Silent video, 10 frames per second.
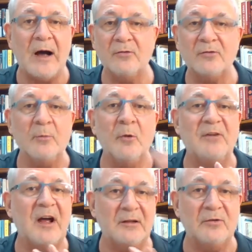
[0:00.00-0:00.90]
some
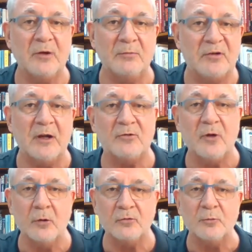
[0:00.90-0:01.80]
Mourvèdre, some
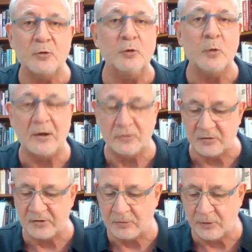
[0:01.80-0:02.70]
Cinsault, some Cunoise,
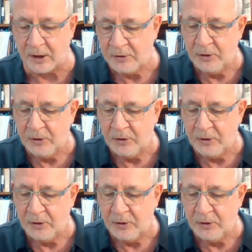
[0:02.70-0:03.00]
etc.